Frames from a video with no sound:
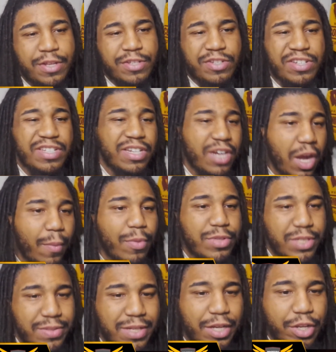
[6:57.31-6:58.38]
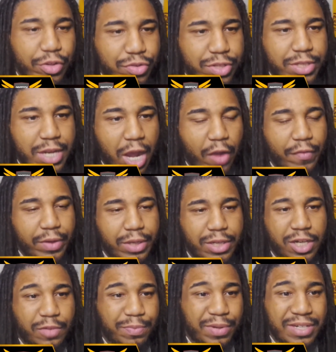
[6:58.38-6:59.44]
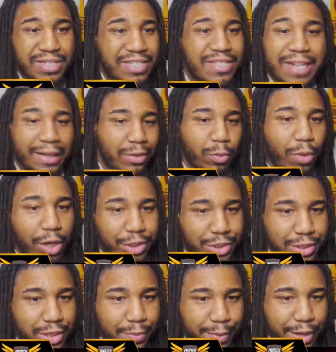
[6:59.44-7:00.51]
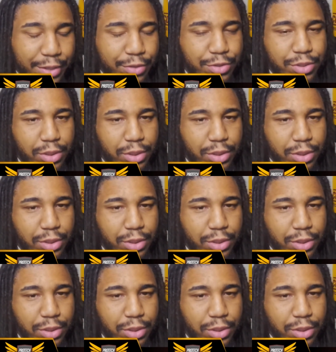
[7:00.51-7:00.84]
So there's a couple of teams that can use the Dalvin Cook, but it's not the Washington Commanders.